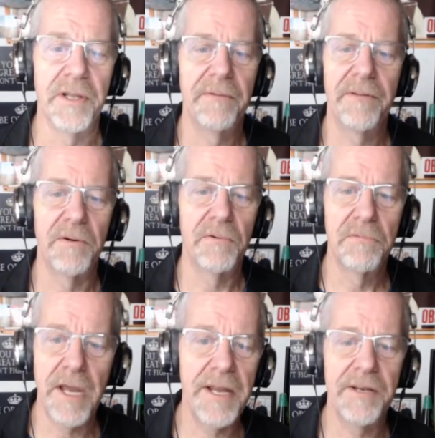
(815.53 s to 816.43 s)
They're
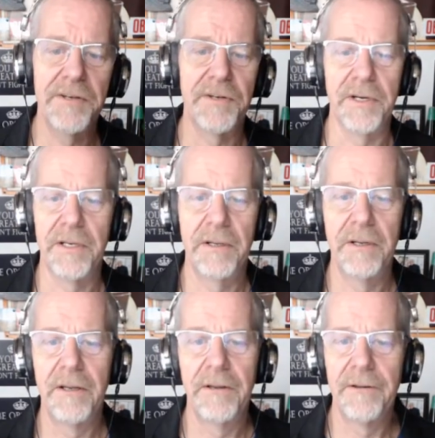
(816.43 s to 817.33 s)
right into it.
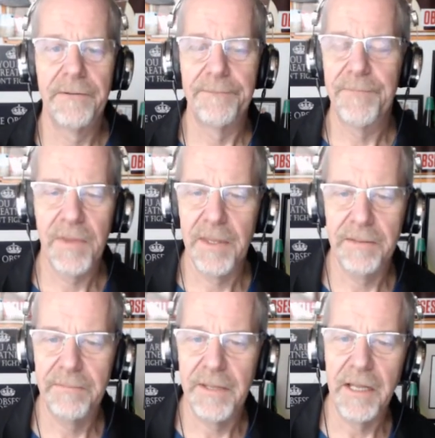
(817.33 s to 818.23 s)

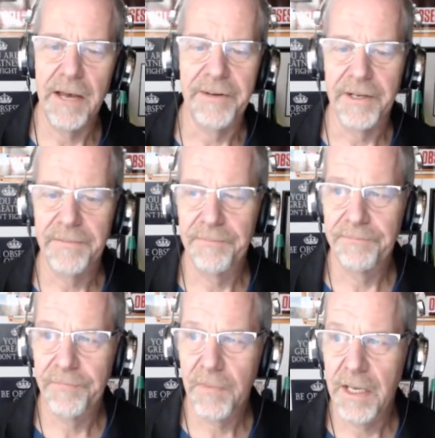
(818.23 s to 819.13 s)
They love it.
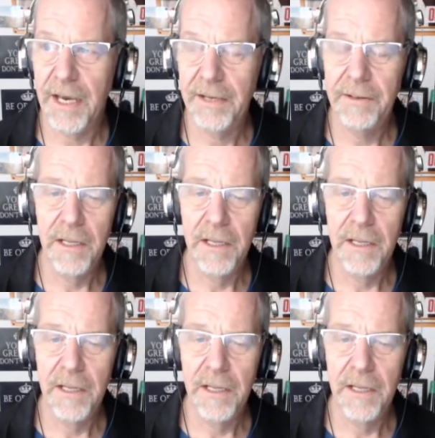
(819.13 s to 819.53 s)
Okay?